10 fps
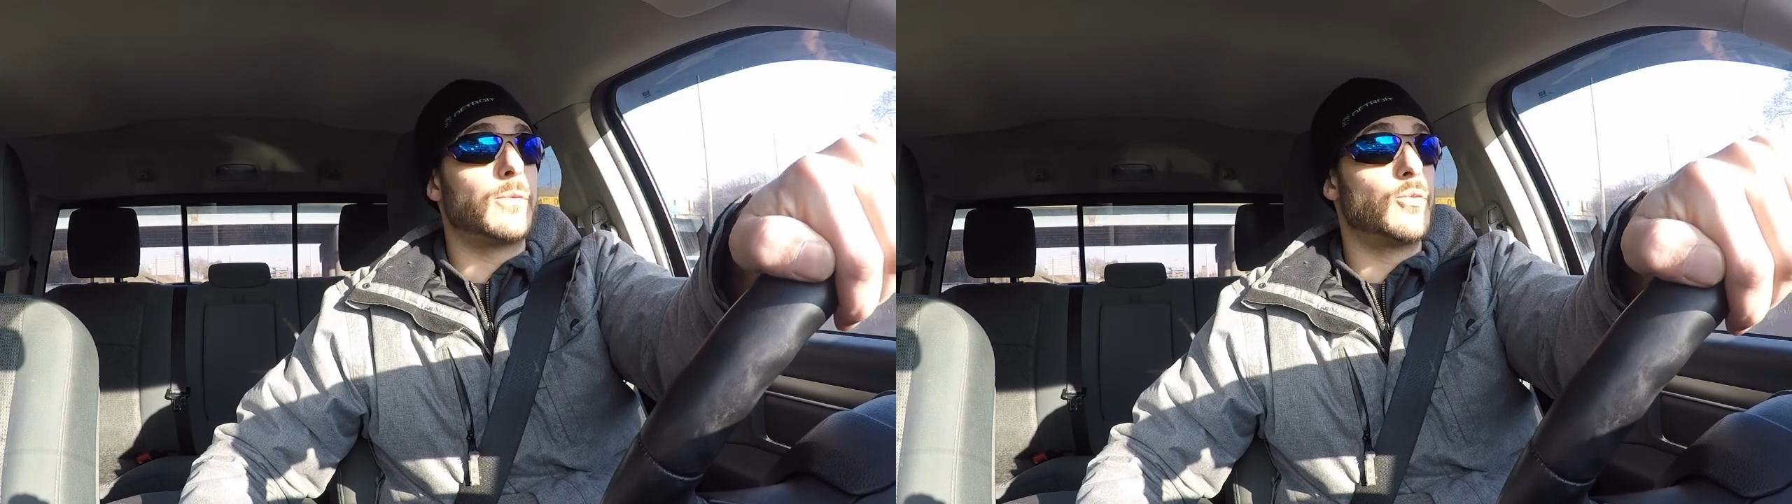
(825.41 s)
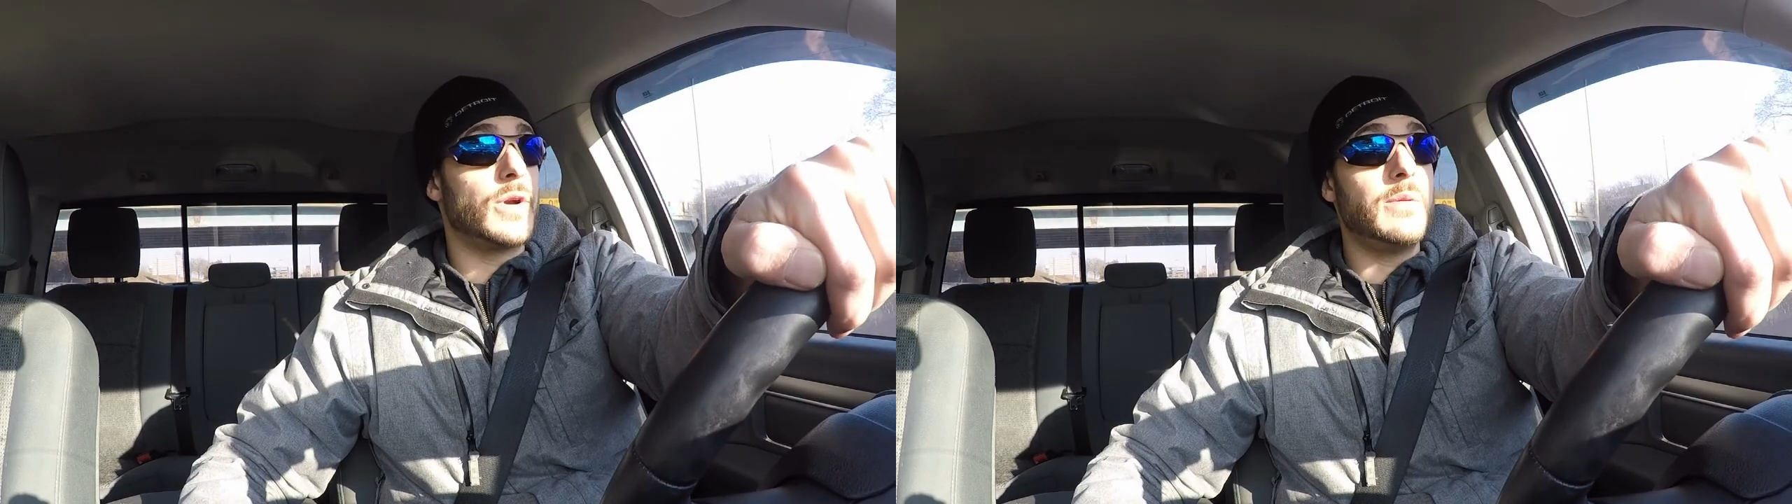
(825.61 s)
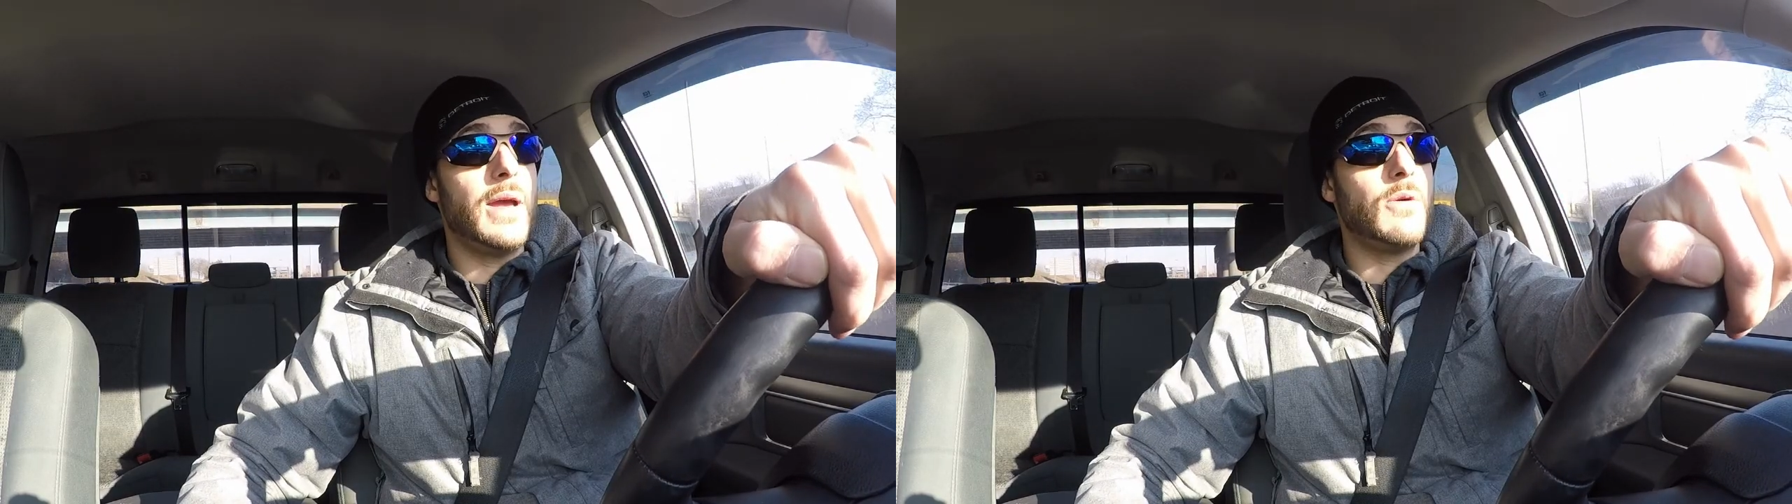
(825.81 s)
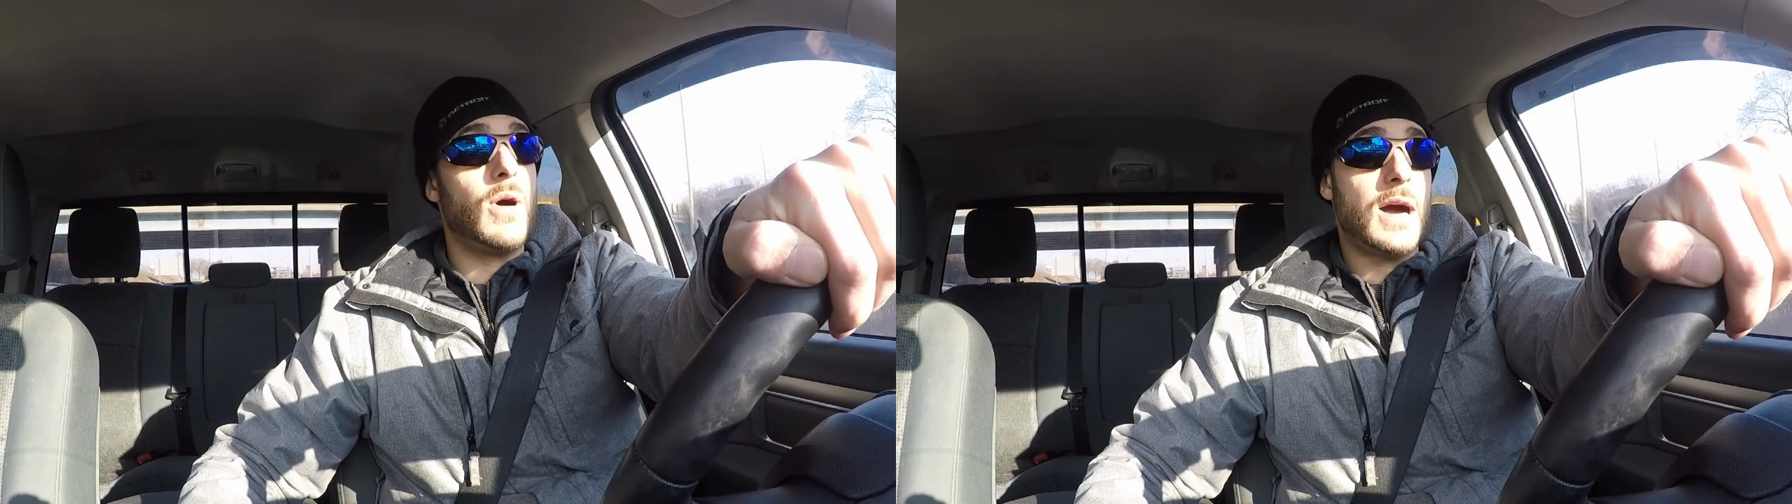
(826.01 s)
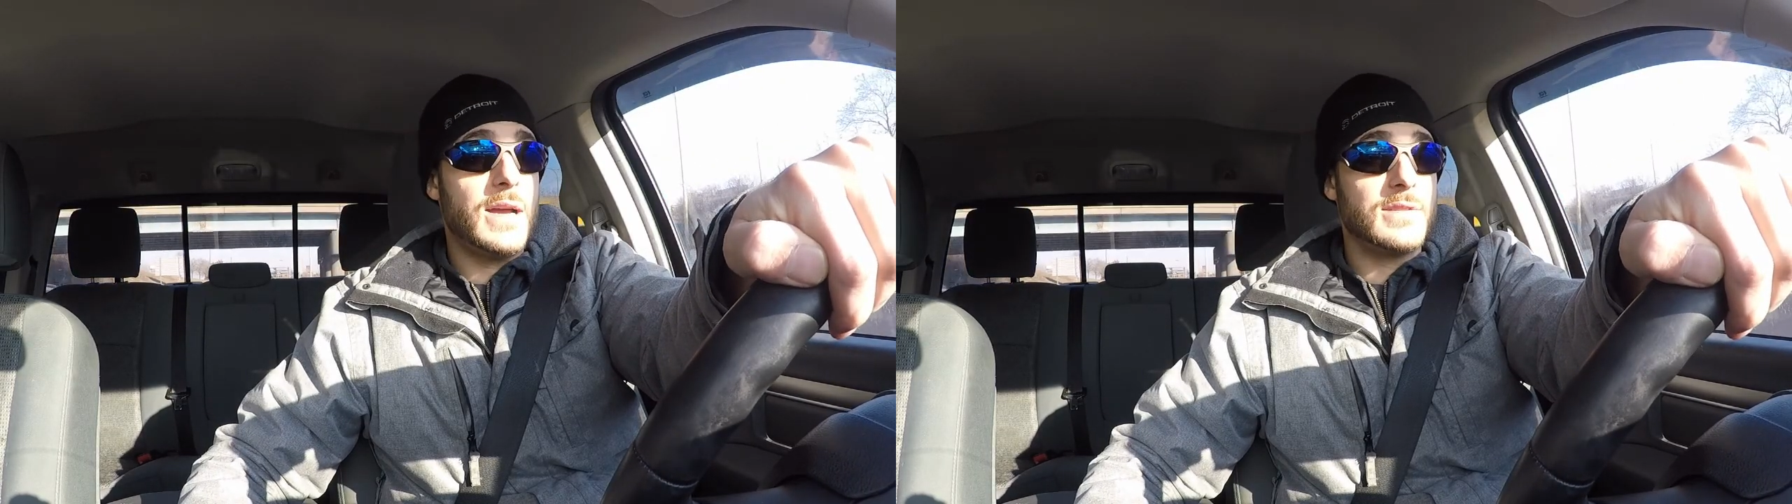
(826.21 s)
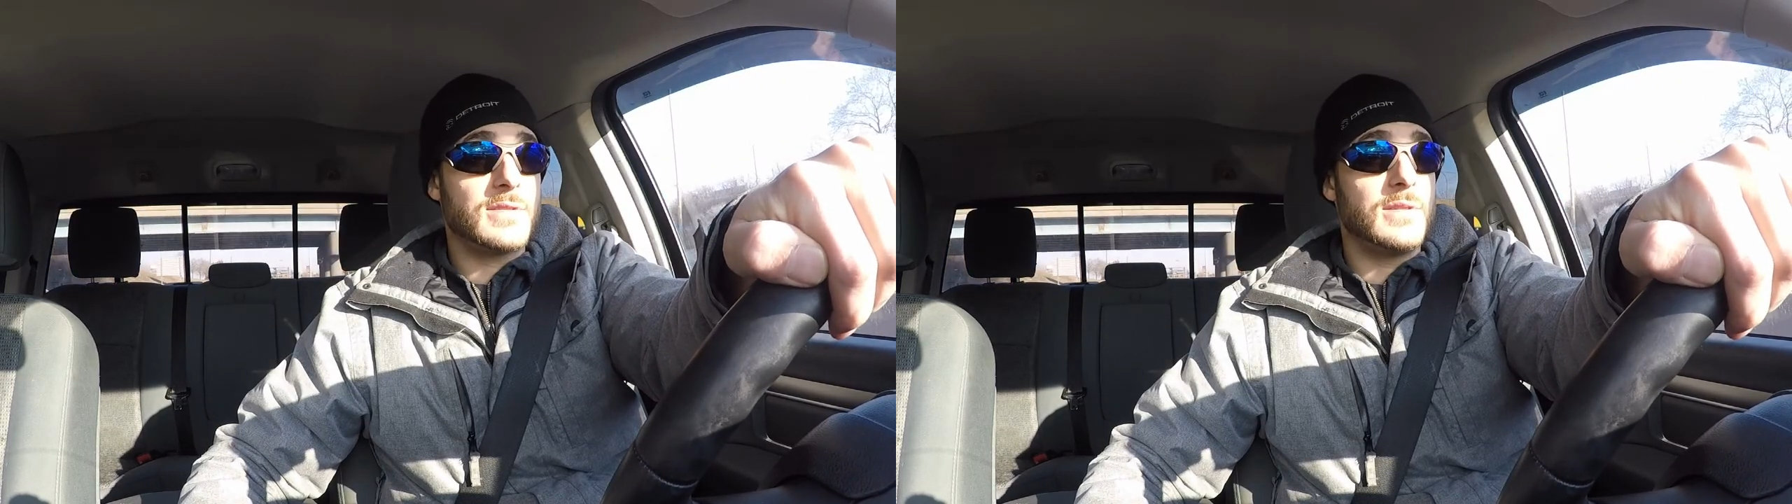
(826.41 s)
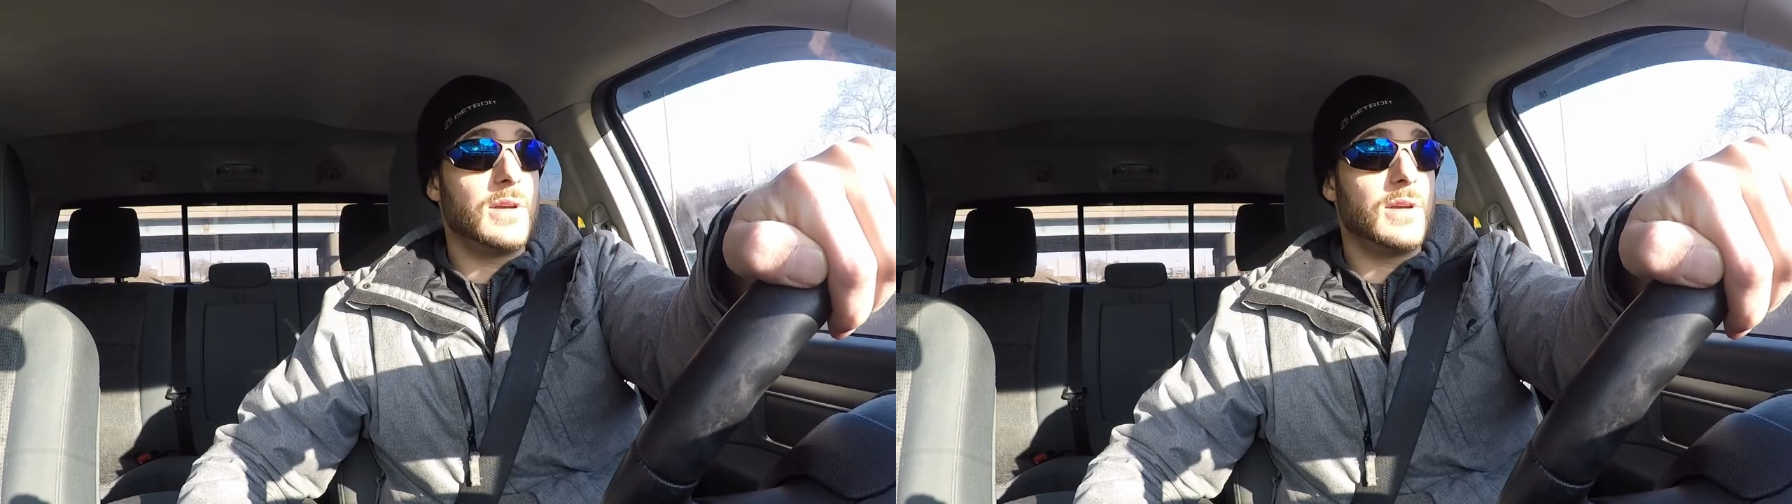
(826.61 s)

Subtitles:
rebate-wise